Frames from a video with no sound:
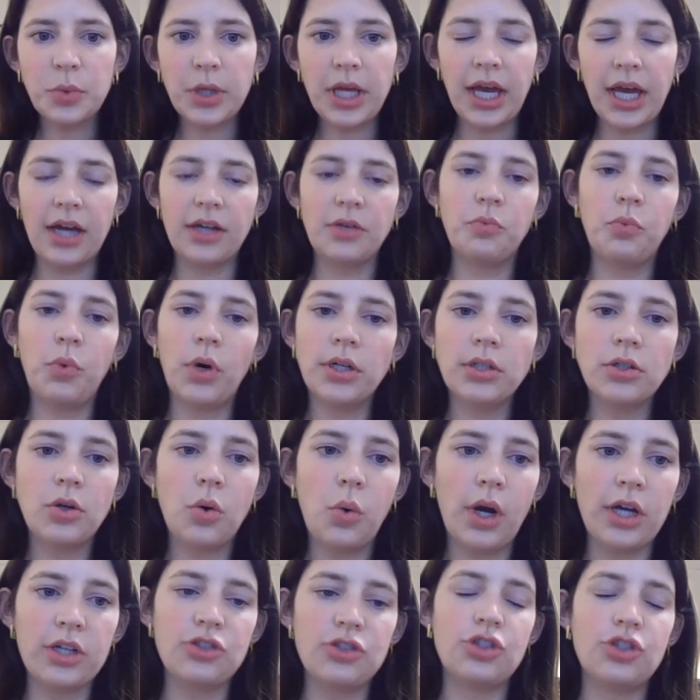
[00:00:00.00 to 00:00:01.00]
we had one
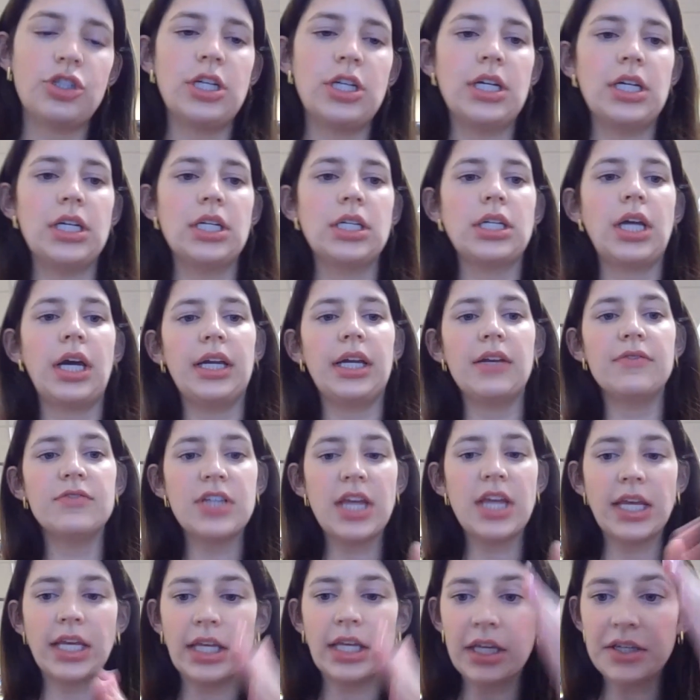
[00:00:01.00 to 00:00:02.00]
question kind of
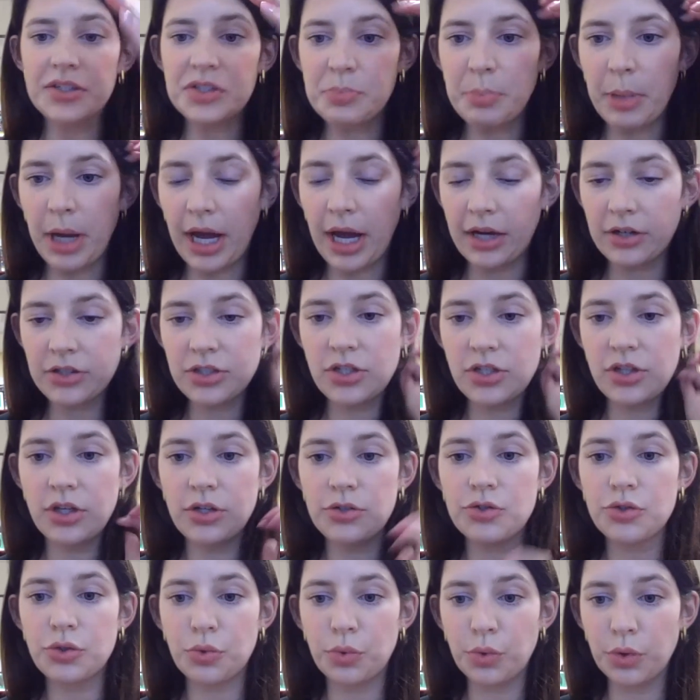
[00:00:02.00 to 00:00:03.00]
taking us back to
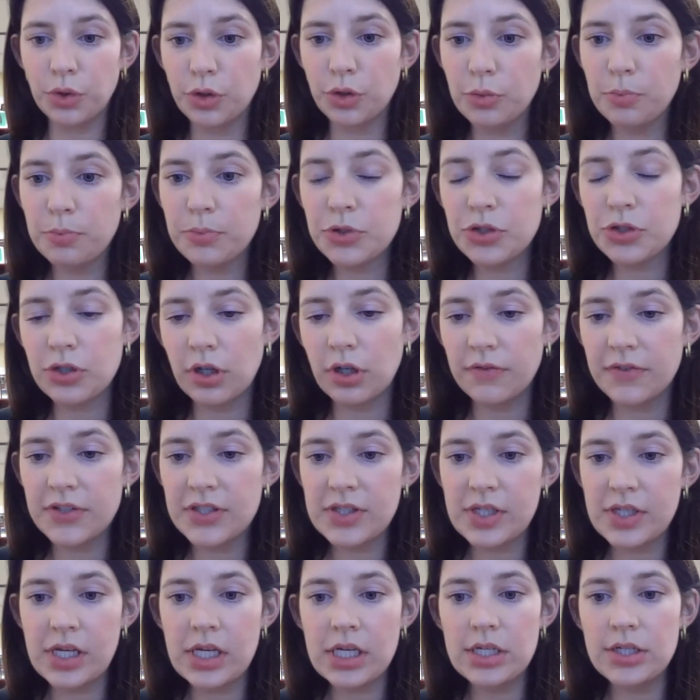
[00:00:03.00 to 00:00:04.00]
those group
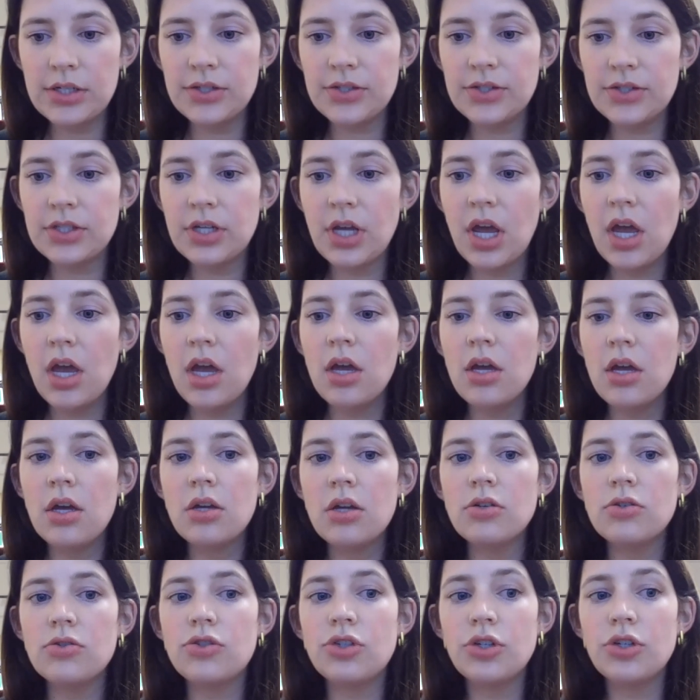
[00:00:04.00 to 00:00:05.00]
services.
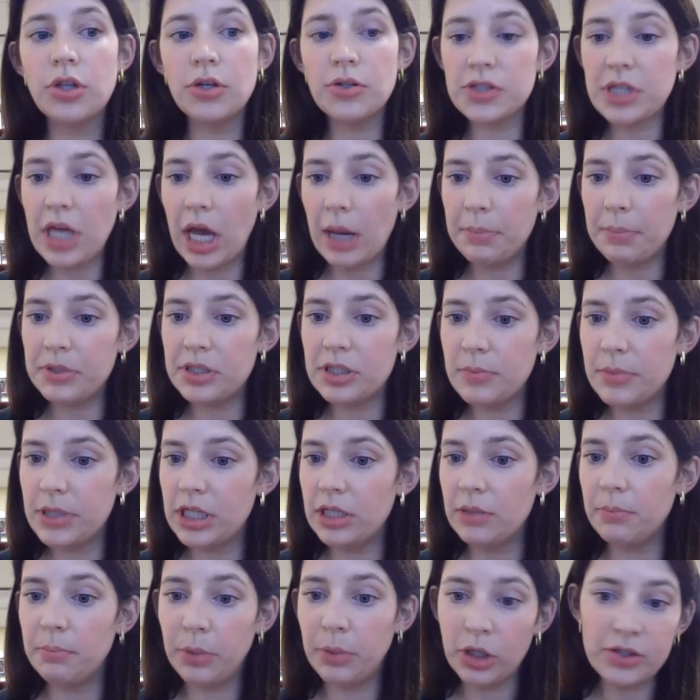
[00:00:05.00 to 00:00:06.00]
Do those happen to be
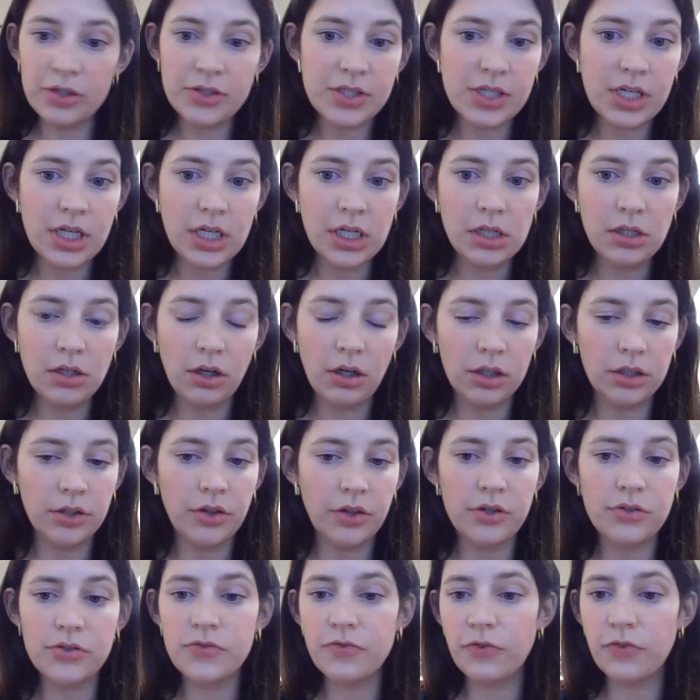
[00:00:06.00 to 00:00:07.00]
in person? Are
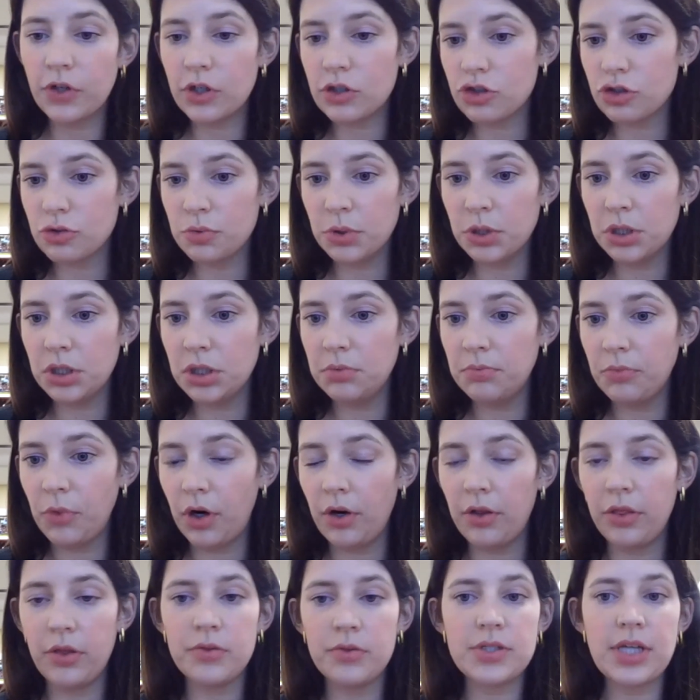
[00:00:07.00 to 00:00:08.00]
those virtual?
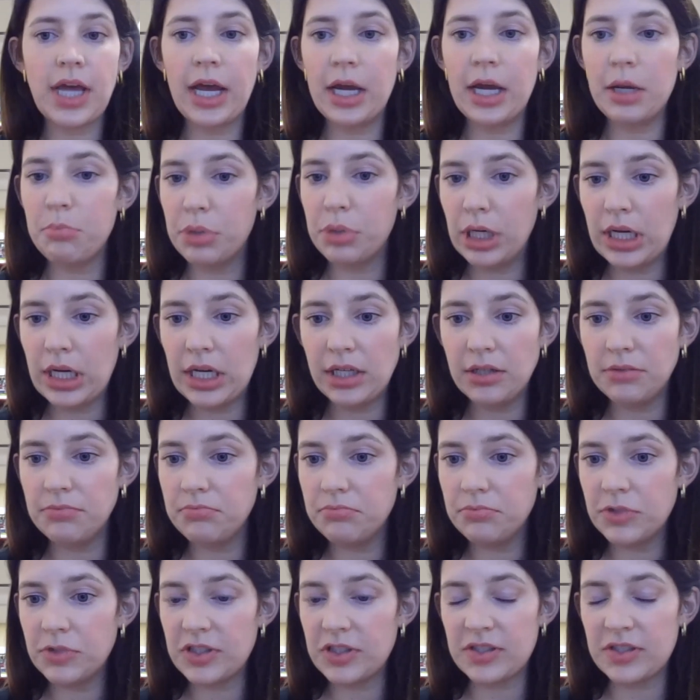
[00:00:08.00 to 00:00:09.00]
Are those hybrid?
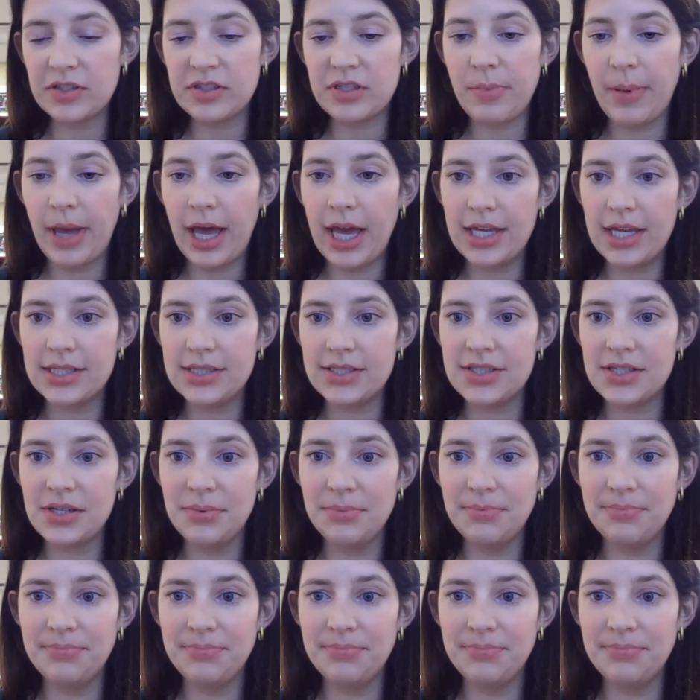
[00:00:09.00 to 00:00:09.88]
Does it depend?